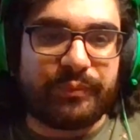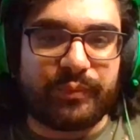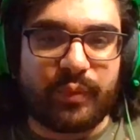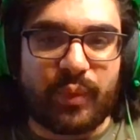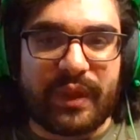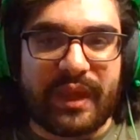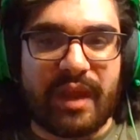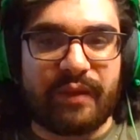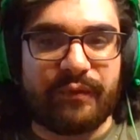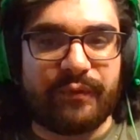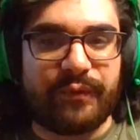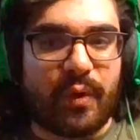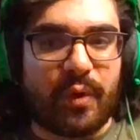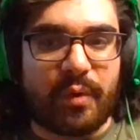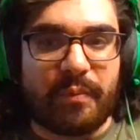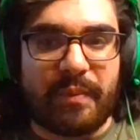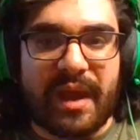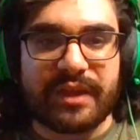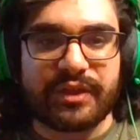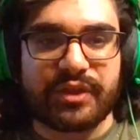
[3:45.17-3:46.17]
we can't
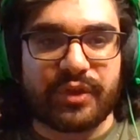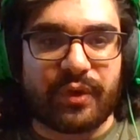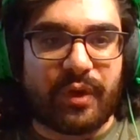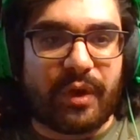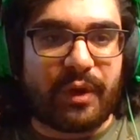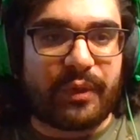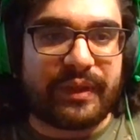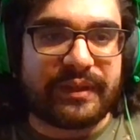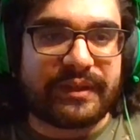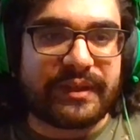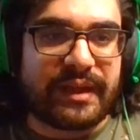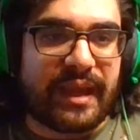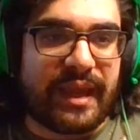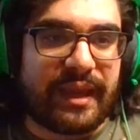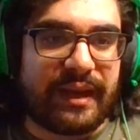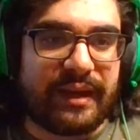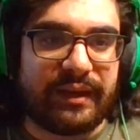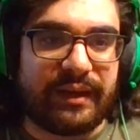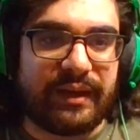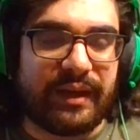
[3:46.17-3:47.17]
photo match it or
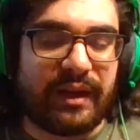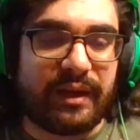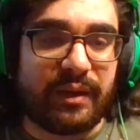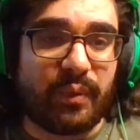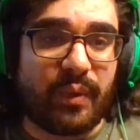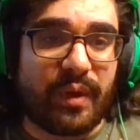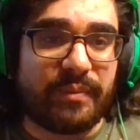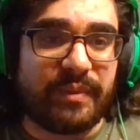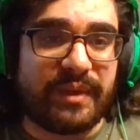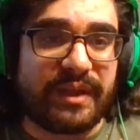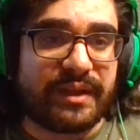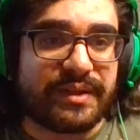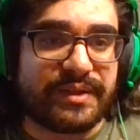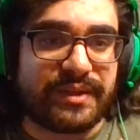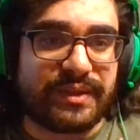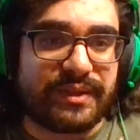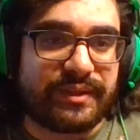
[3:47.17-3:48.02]
authenticate it in any way because